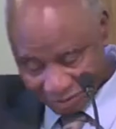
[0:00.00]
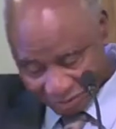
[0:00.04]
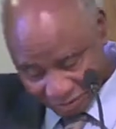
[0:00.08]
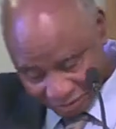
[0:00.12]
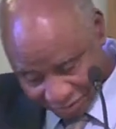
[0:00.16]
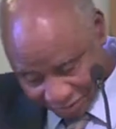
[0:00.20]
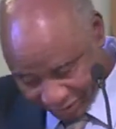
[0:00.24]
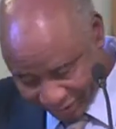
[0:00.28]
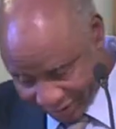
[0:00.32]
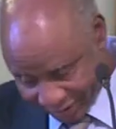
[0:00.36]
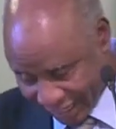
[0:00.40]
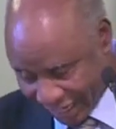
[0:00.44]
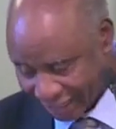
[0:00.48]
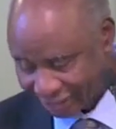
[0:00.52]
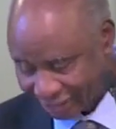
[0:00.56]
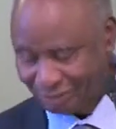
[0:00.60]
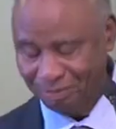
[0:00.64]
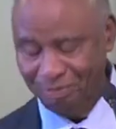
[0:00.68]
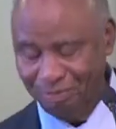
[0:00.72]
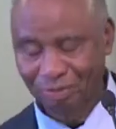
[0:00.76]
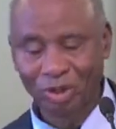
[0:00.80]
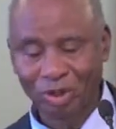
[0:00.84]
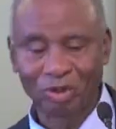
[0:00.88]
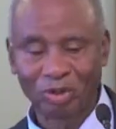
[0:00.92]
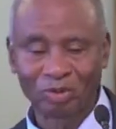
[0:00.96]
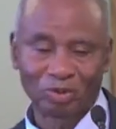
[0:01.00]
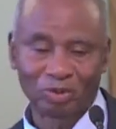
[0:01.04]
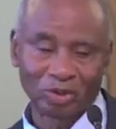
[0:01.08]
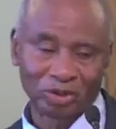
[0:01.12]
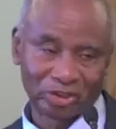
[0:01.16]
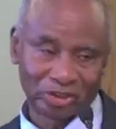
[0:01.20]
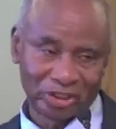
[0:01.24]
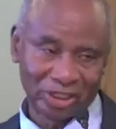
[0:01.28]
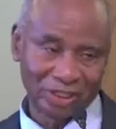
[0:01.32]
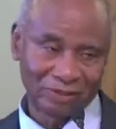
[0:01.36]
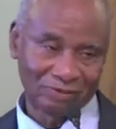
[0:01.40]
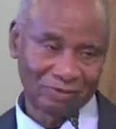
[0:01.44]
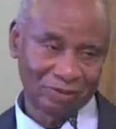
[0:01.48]
that blood was
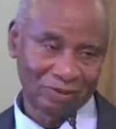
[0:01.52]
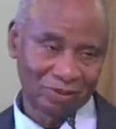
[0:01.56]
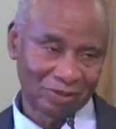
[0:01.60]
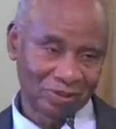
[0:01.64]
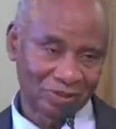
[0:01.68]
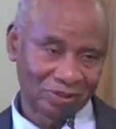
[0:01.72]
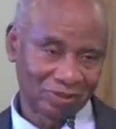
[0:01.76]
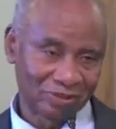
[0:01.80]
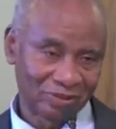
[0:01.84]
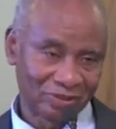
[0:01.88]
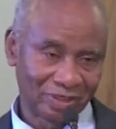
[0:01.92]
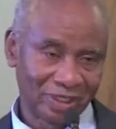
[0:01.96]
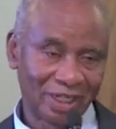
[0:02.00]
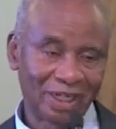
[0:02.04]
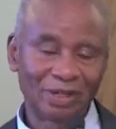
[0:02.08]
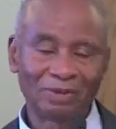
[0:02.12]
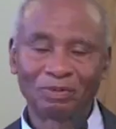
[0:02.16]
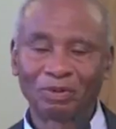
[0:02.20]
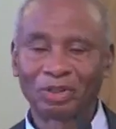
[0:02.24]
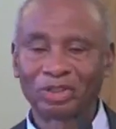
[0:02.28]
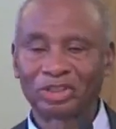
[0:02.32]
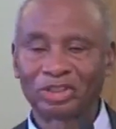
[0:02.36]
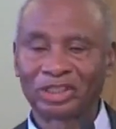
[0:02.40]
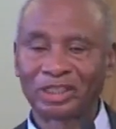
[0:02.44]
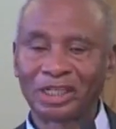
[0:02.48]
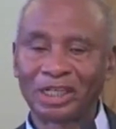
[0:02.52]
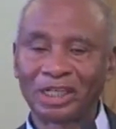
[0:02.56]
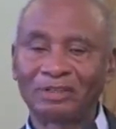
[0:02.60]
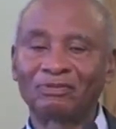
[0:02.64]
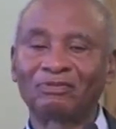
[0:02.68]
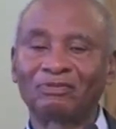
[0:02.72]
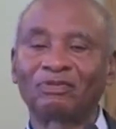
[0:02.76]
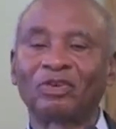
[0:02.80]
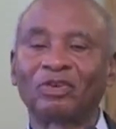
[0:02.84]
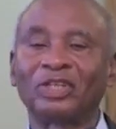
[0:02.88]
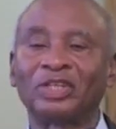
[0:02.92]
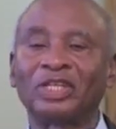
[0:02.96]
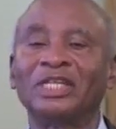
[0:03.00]
shed for you. Amen. It was shed
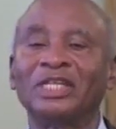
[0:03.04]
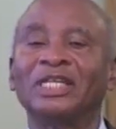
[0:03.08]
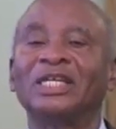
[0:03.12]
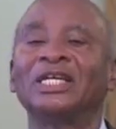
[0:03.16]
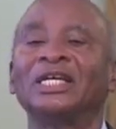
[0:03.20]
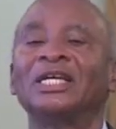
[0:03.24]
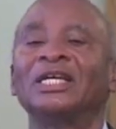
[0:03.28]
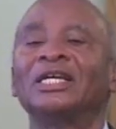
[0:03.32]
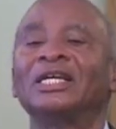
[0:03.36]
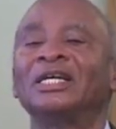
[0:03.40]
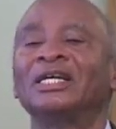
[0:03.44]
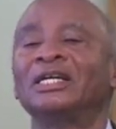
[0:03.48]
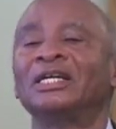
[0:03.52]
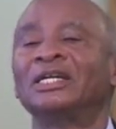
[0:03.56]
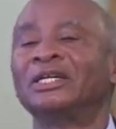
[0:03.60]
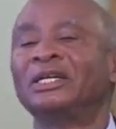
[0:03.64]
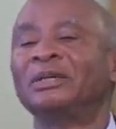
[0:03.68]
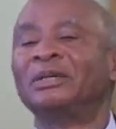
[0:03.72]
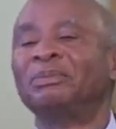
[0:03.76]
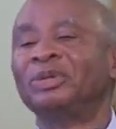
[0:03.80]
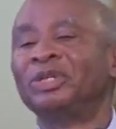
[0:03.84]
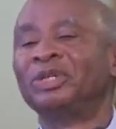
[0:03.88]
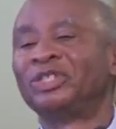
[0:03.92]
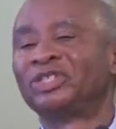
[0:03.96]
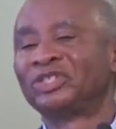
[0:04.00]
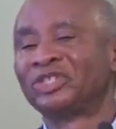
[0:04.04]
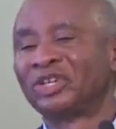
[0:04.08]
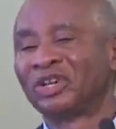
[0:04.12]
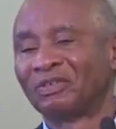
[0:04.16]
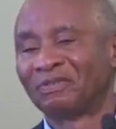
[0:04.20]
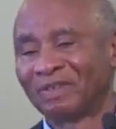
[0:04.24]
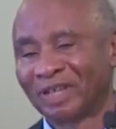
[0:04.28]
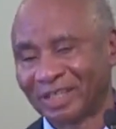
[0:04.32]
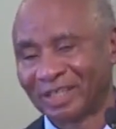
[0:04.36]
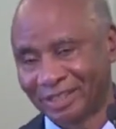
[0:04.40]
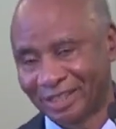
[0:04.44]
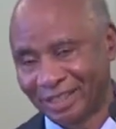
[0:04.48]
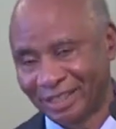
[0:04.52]
for the remission of
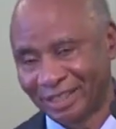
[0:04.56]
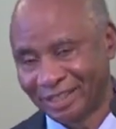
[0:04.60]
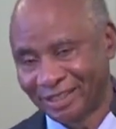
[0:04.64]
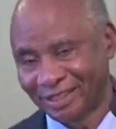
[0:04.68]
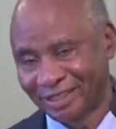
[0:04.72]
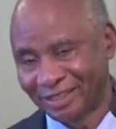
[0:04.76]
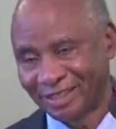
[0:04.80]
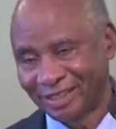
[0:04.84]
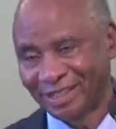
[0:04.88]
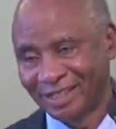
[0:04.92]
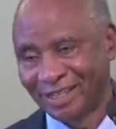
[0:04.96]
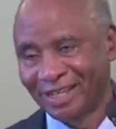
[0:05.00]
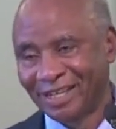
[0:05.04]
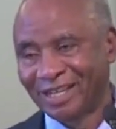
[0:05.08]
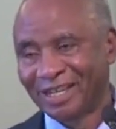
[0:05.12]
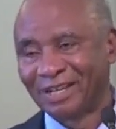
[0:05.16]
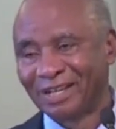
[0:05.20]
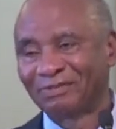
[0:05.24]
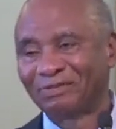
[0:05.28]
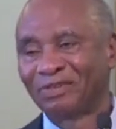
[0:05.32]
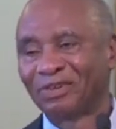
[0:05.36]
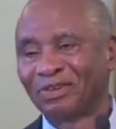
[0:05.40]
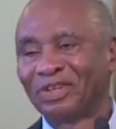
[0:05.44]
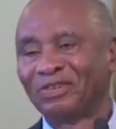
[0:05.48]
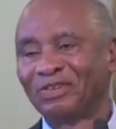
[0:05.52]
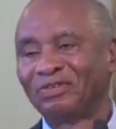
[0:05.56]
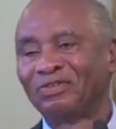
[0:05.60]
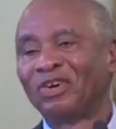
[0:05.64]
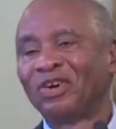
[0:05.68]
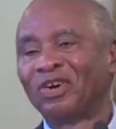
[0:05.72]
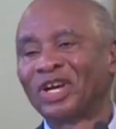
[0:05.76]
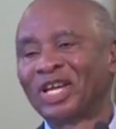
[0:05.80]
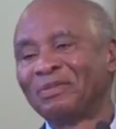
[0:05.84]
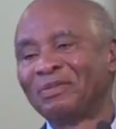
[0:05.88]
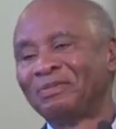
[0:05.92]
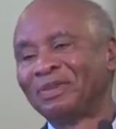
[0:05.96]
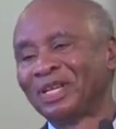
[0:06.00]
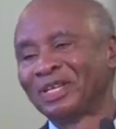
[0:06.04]
our sins, yeah. for the
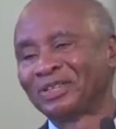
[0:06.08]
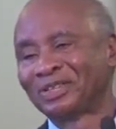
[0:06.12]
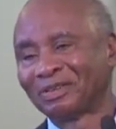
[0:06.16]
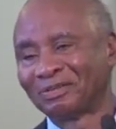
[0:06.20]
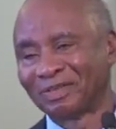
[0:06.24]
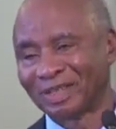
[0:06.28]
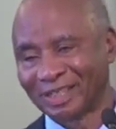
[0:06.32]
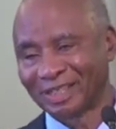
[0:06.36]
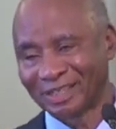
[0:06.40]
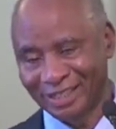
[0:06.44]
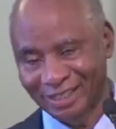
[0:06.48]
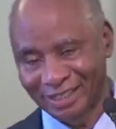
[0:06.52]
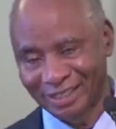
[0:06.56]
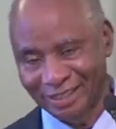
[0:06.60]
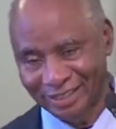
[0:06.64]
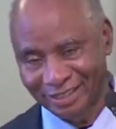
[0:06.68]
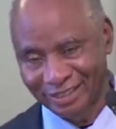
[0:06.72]
forgiveness of our sins.